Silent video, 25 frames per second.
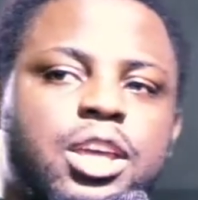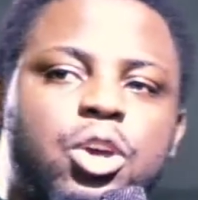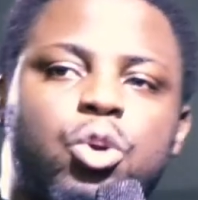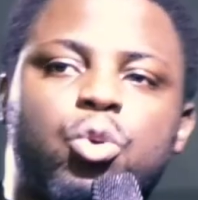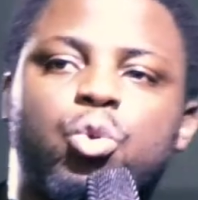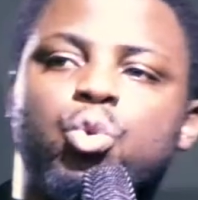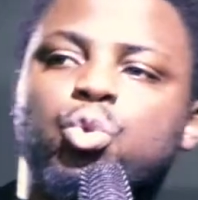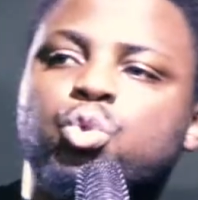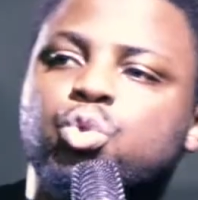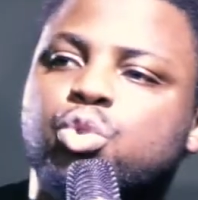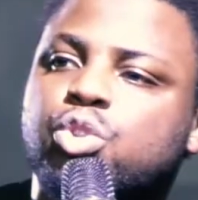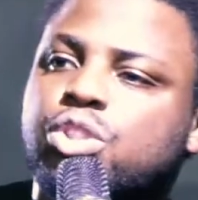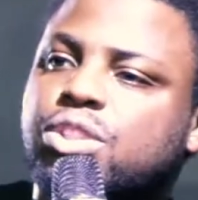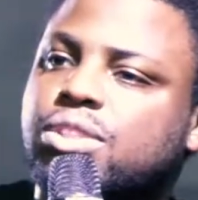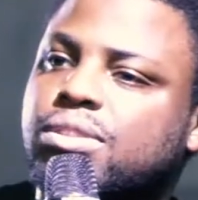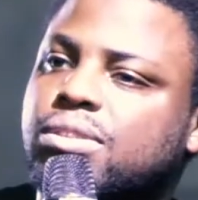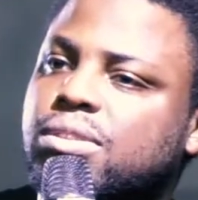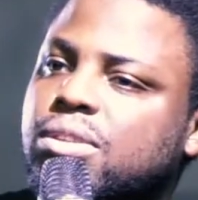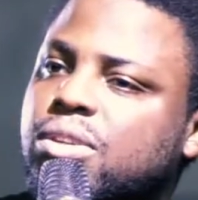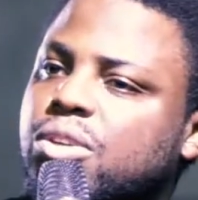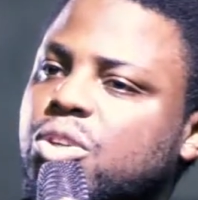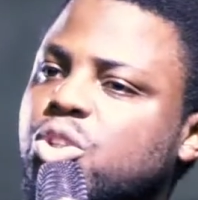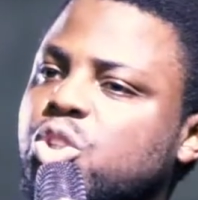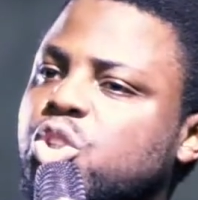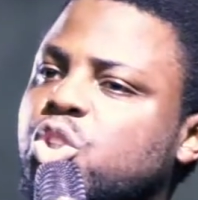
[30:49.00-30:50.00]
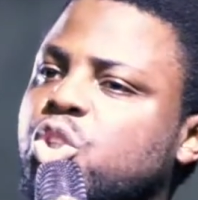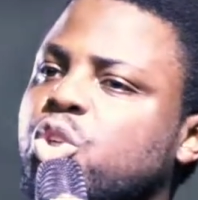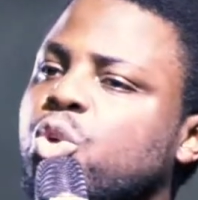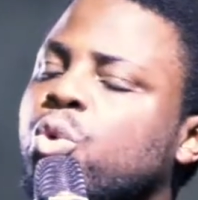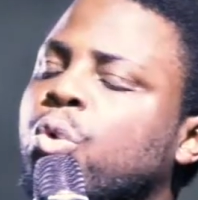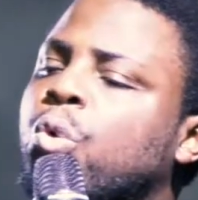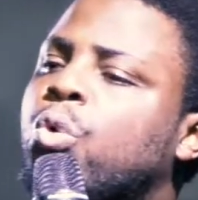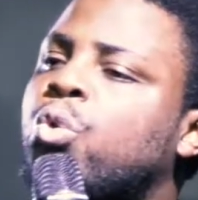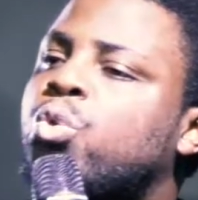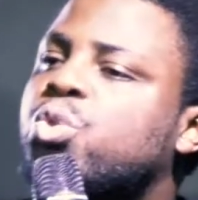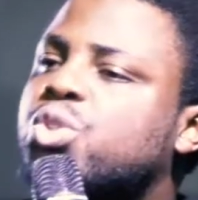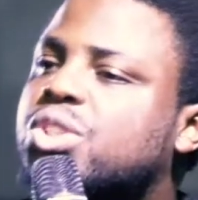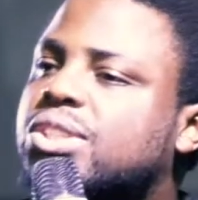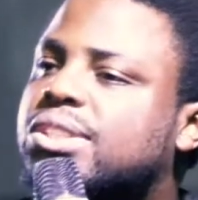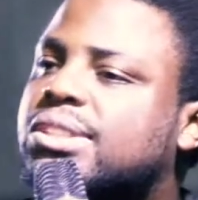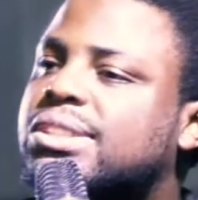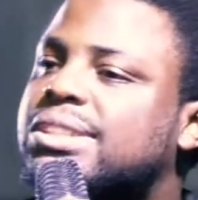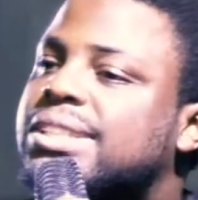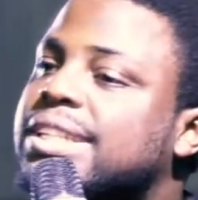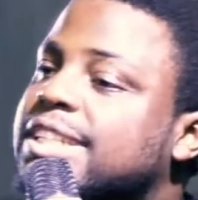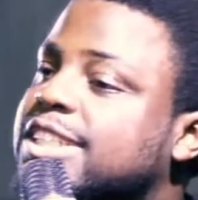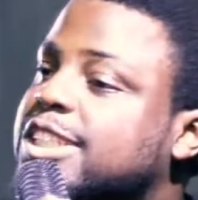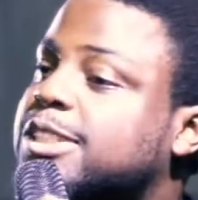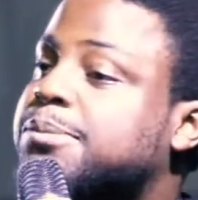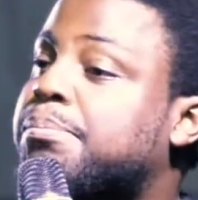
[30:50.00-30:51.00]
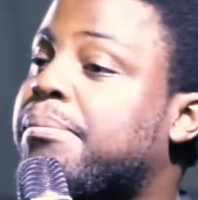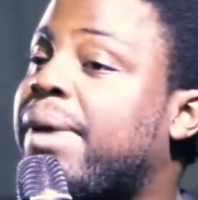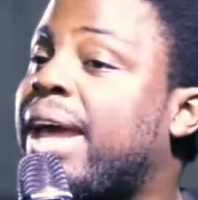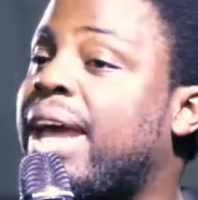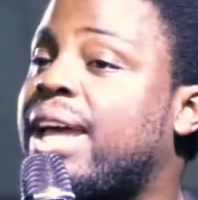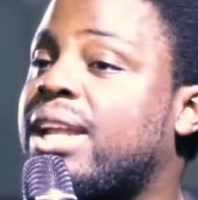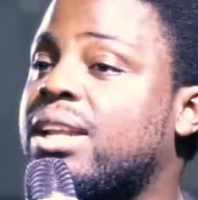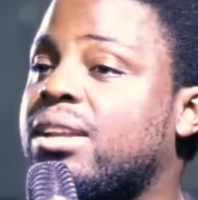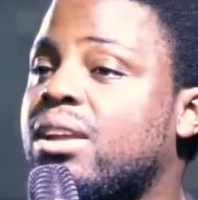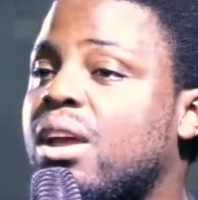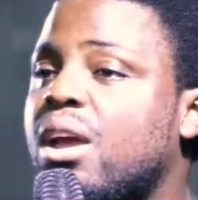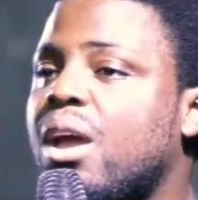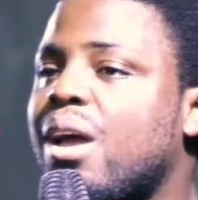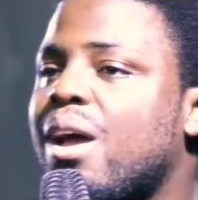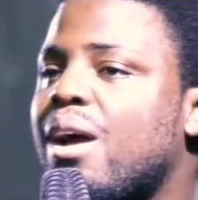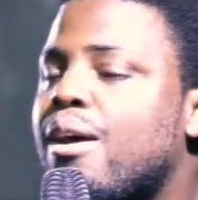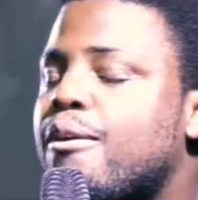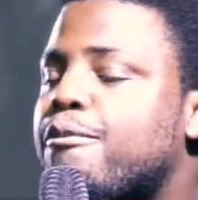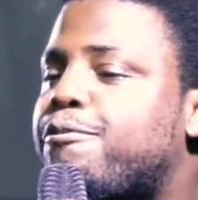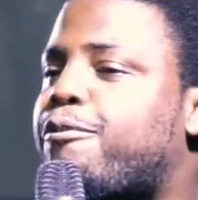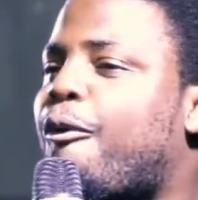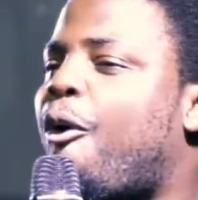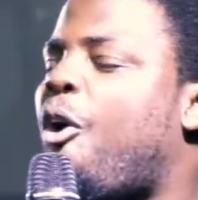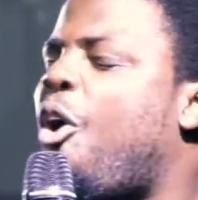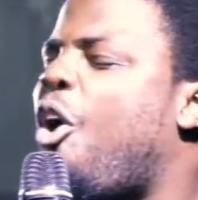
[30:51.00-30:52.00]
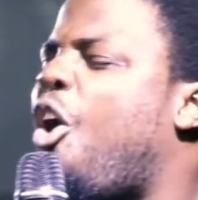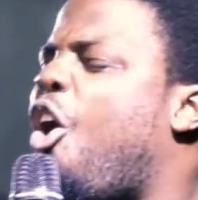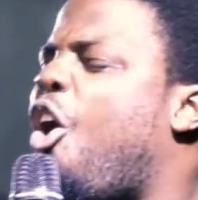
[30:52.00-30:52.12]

he could use this man for